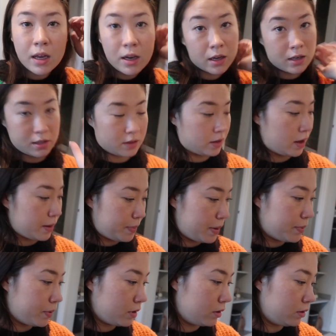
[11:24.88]
because a lot of
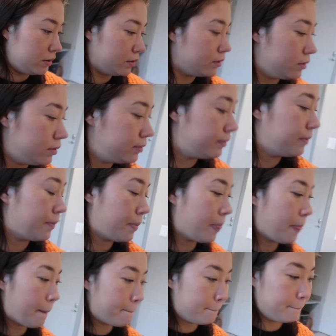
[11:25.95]
people
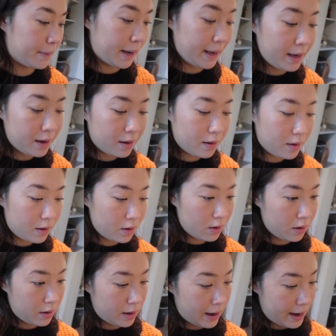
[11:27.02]
might
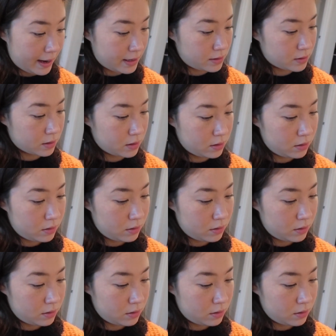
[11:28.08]
ask,